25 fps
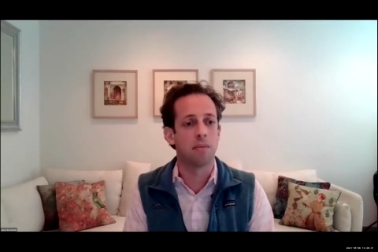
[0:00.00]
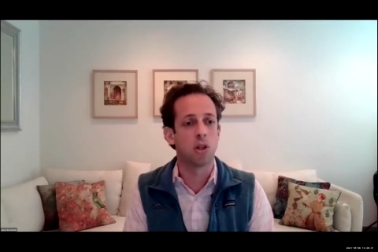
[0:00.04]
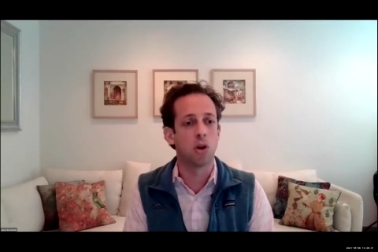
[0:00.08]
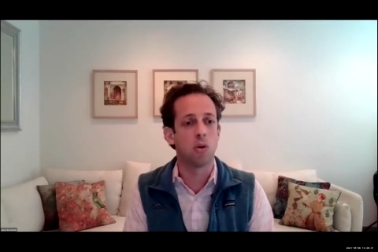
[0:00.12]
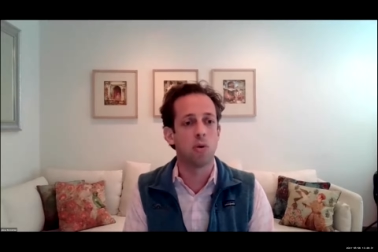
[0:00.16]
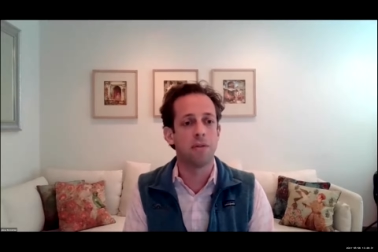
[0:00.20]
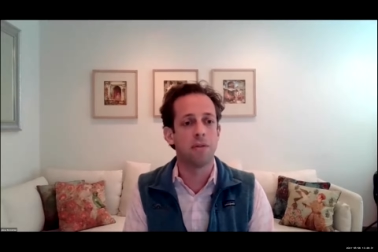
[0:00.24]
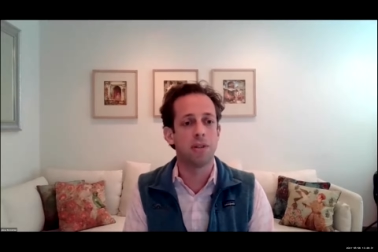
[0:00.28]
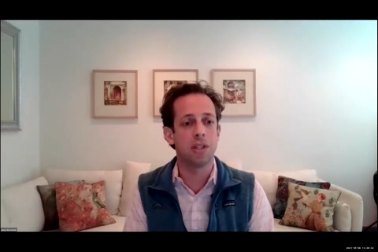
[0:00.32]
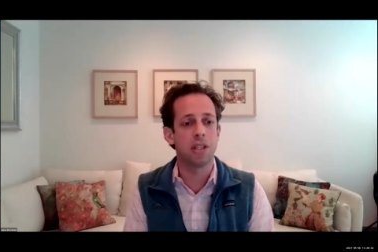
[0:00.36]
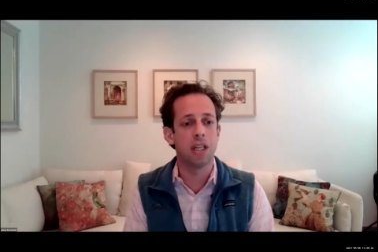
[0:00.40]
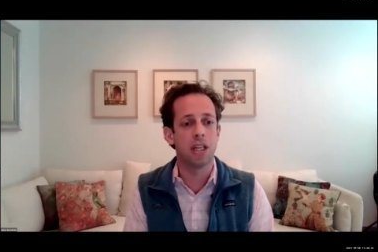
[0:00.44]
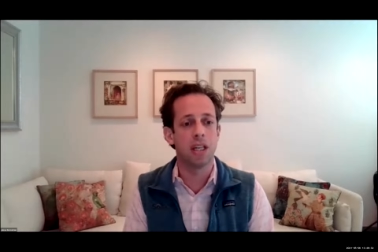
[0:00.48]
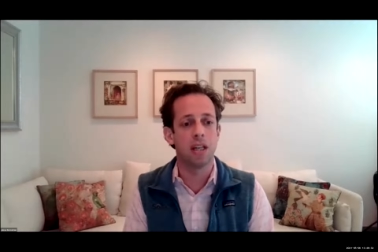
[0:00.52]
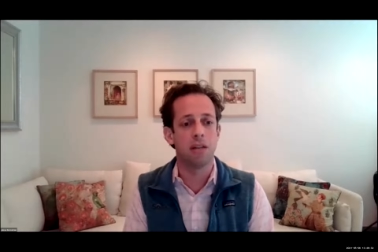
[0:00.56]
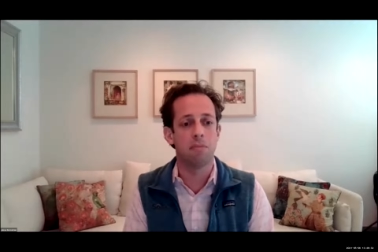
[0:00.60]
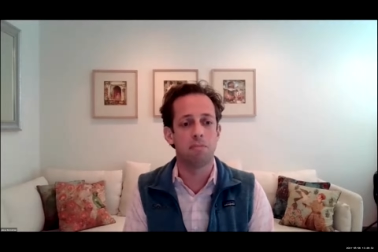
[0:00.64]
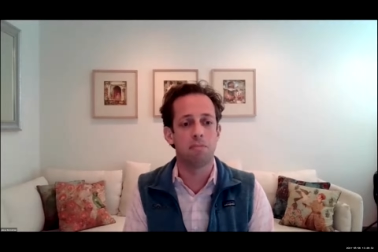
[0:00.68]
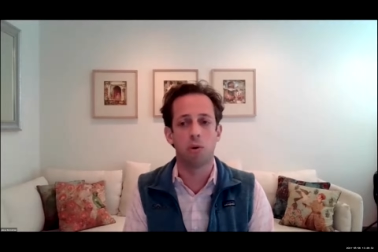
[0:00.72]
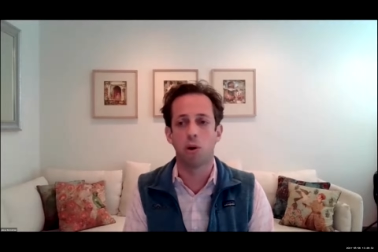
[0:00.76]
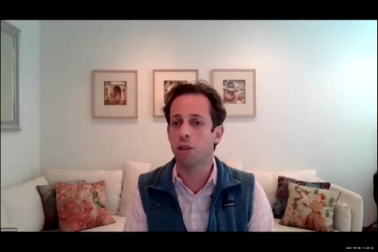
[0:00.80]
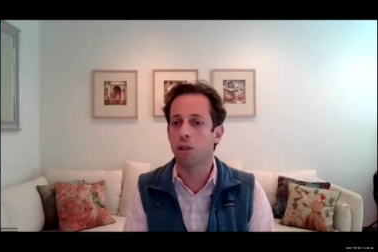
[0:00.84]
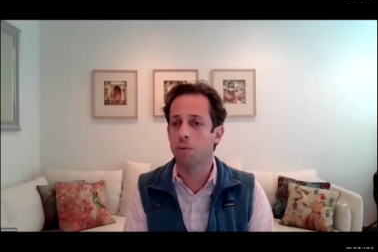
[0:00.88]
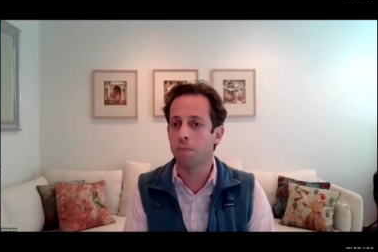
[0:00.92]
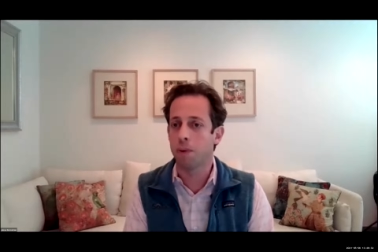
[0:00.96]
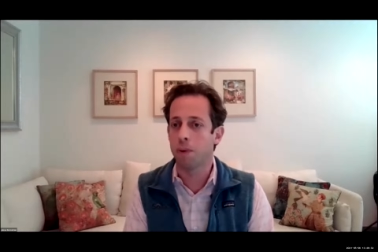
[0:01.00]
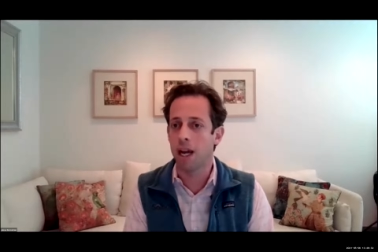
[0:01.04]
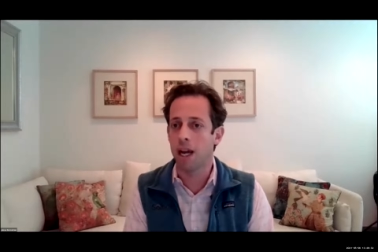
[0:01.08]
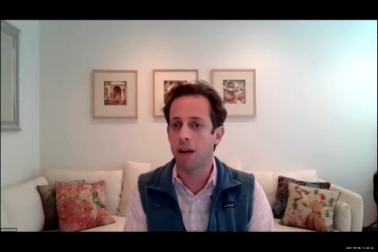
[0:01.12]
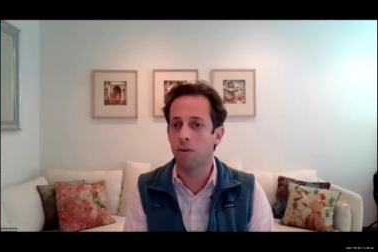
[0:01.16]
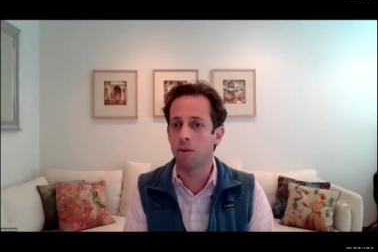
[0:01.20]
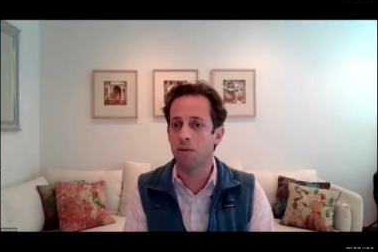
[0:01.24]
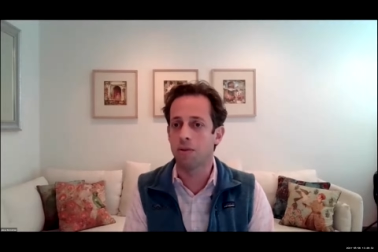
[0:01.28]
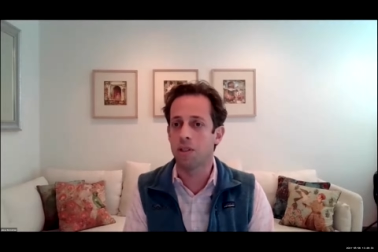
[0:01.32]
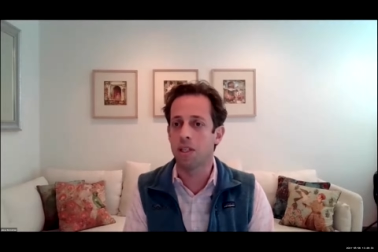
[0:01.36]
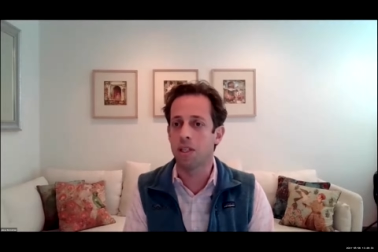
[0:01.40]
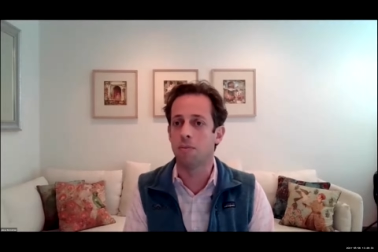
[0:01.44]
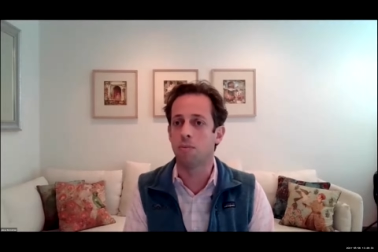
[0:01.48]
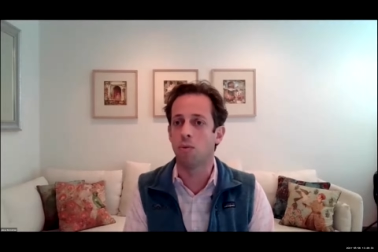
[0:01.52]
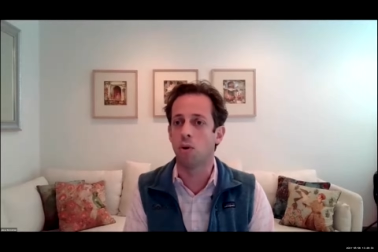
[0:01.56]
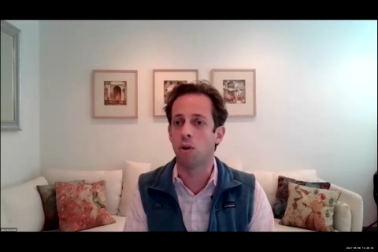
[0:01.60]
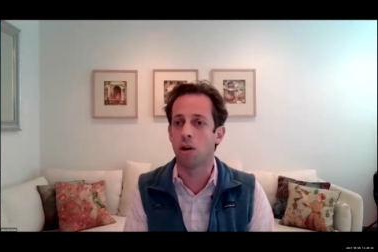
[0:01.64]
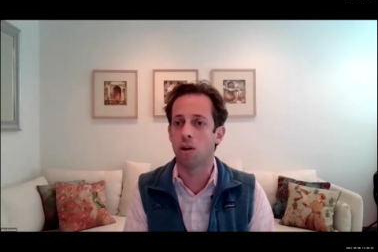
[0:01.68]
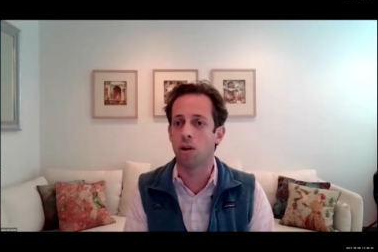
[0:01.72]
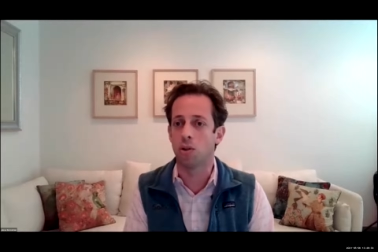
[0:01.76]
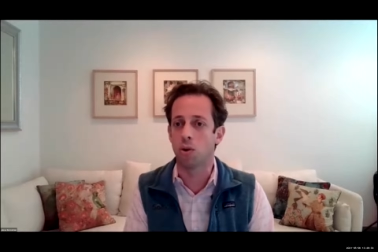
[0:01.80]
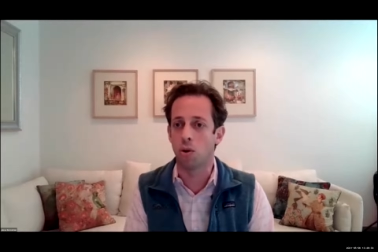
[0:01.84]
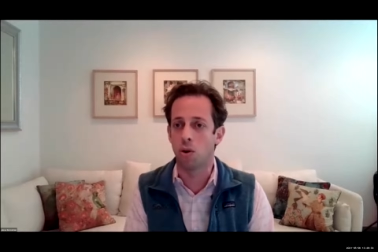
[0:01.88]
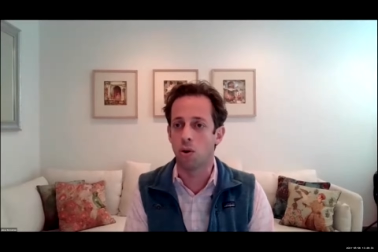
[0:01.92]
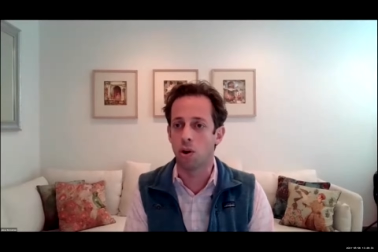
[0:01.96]
So we've seen pushback, we've seen
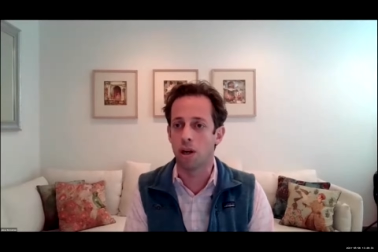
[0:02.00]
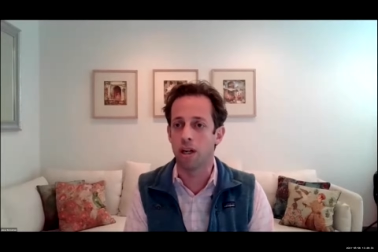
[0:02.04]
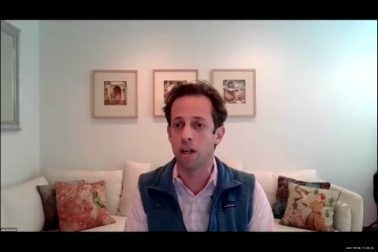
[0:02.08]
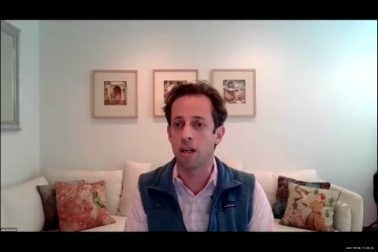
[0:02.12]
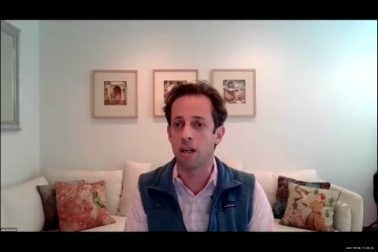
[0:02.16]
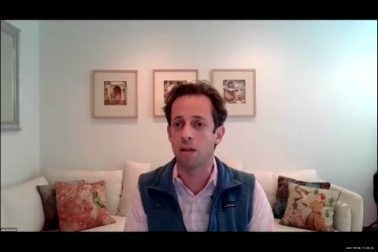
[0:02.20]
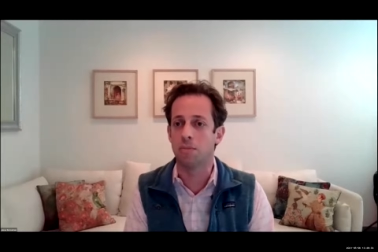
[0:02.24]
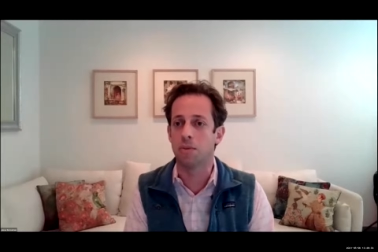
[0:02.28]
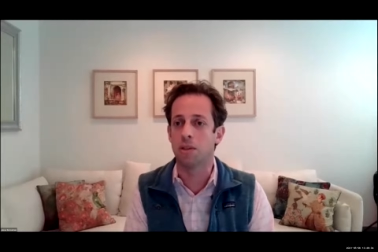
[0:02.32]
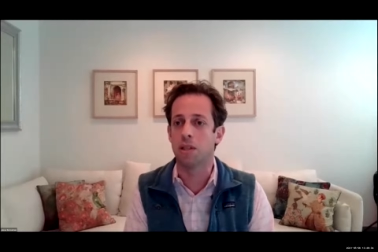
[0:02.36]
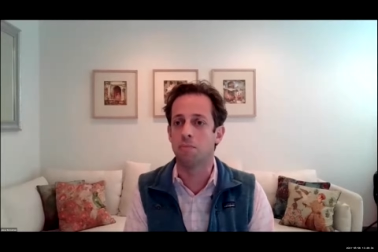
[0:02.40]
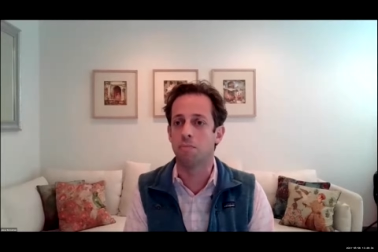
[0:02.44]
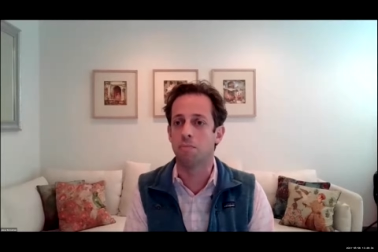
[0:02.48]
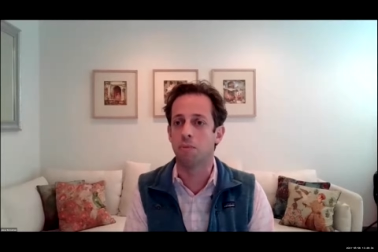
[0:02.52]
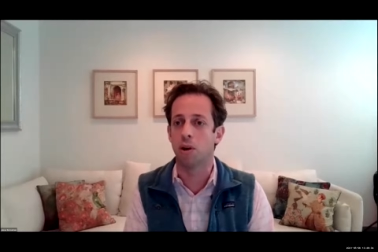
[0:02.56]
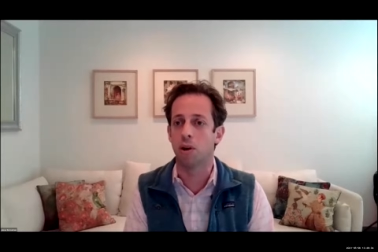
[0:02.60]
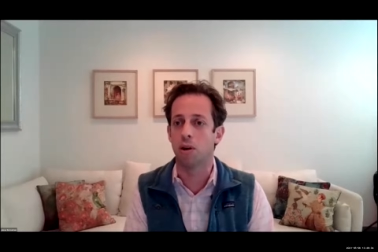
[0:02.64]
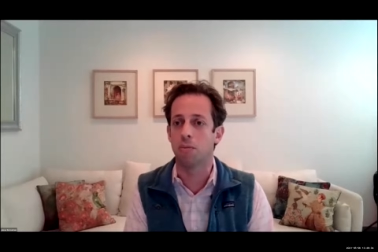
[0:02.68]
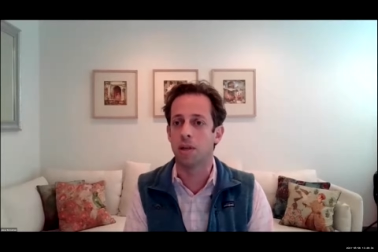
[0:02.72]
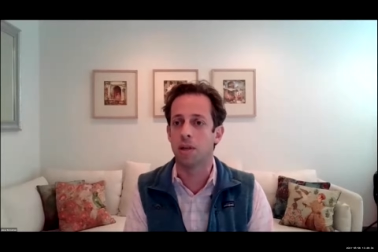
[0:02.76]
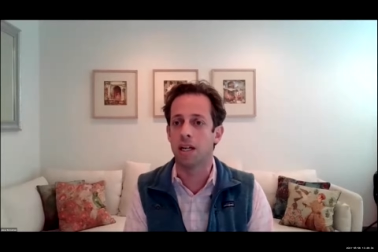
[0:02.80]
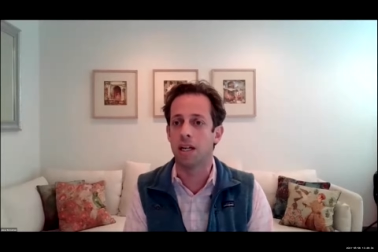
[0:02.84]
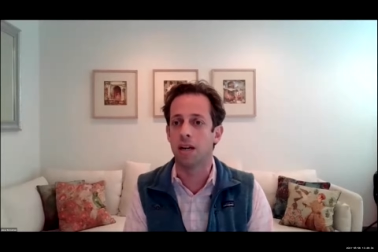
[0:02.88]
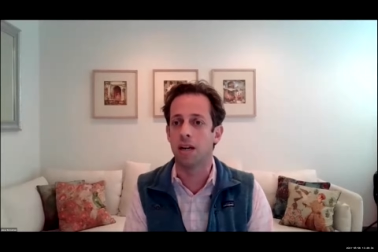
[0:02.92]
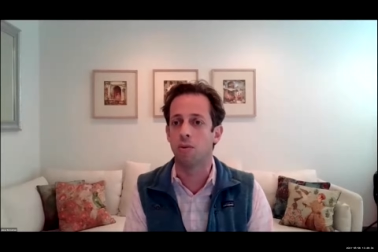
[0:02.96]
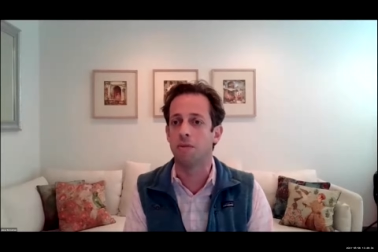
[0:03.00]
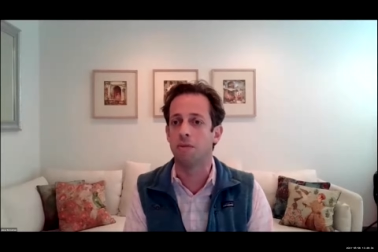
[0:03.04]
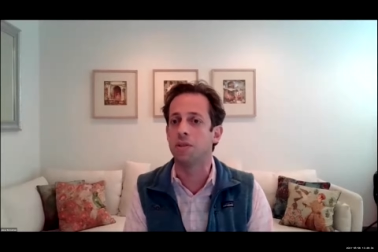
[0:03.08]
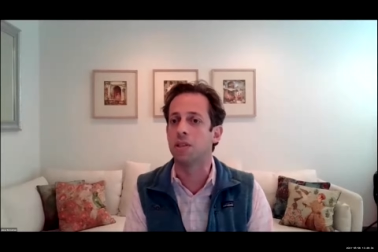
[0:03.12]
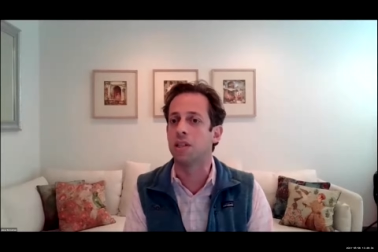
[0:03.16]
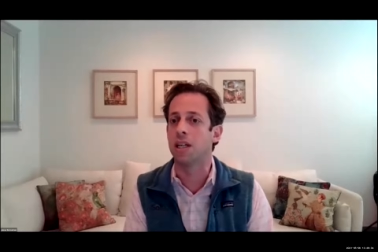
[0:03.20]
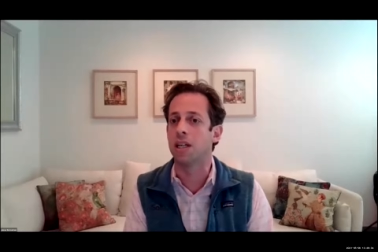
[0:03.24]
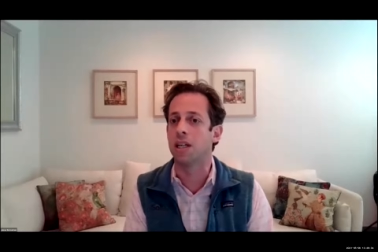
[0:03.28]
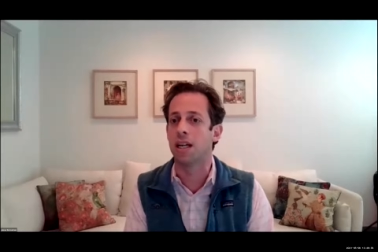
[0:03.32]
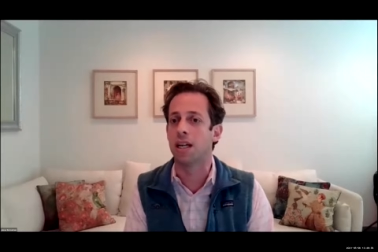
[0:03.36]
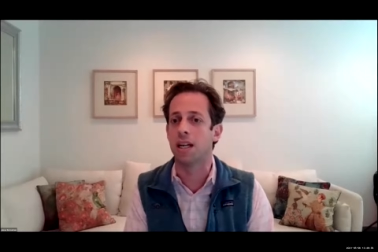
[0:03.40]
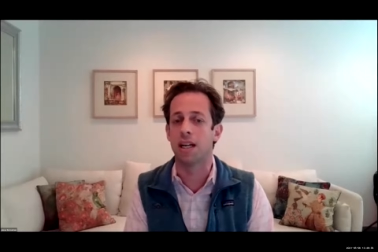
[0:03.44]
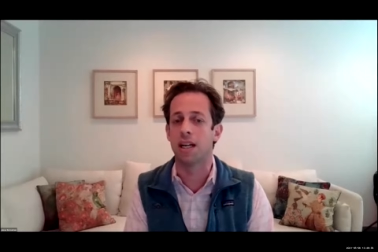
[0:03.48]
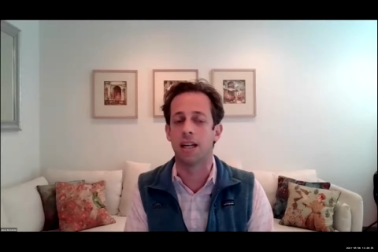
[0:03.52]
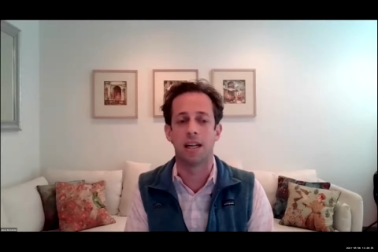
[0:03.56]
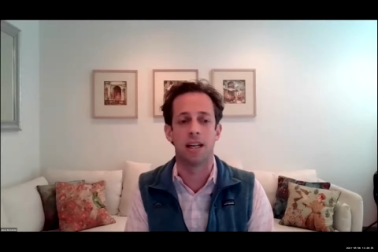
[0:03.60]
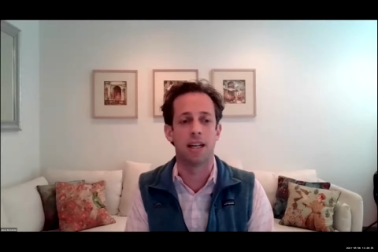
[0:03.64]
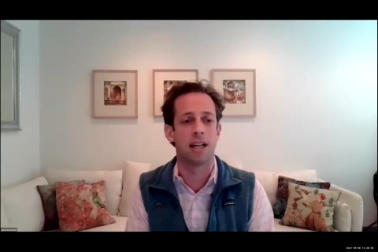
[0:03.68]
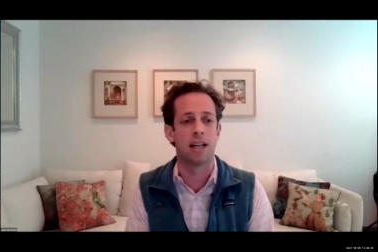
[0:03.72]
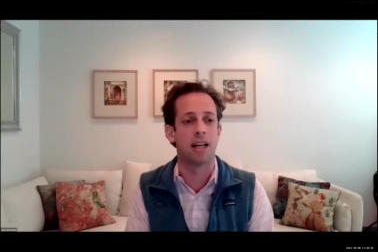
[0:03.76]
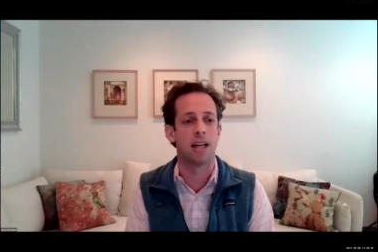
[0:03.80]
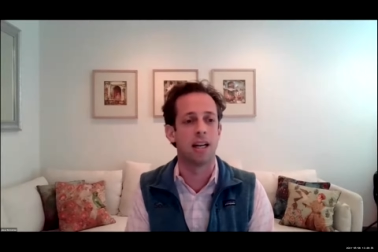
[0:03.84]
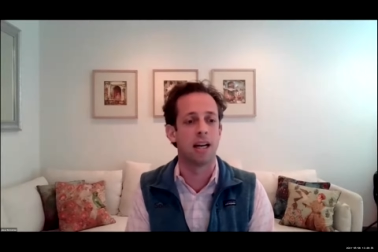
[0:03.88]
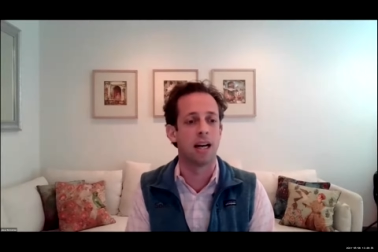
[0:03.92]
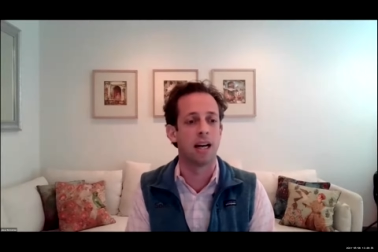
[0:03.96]
moratoriums in permitting, we've
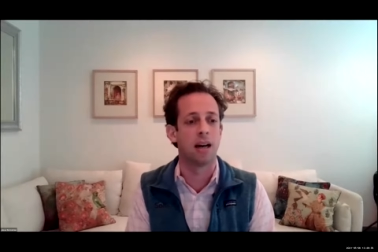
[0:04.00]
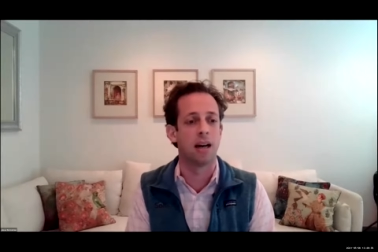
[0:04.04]
seen